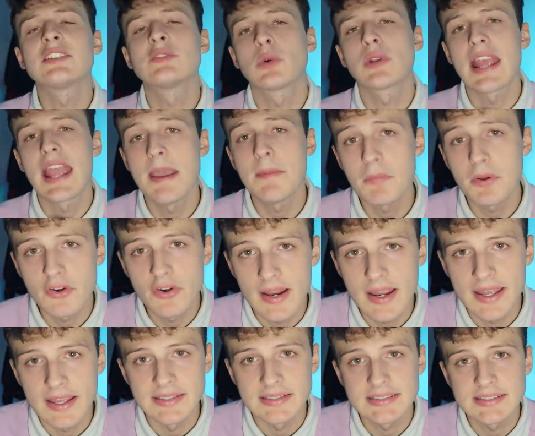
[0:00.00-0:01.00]
is what a
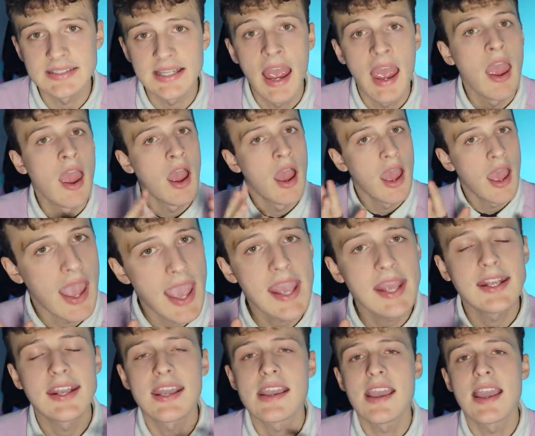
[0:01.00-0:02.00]
hypocrite is,
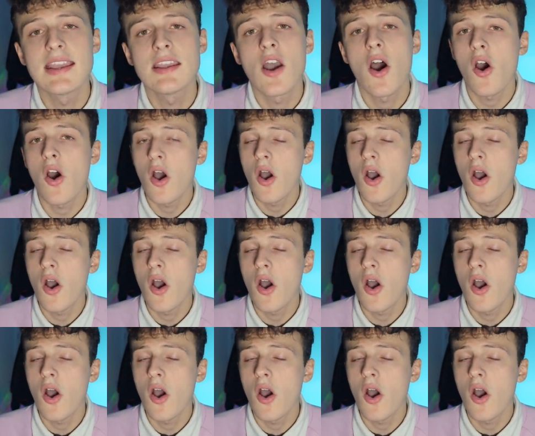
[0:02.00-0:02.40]
aka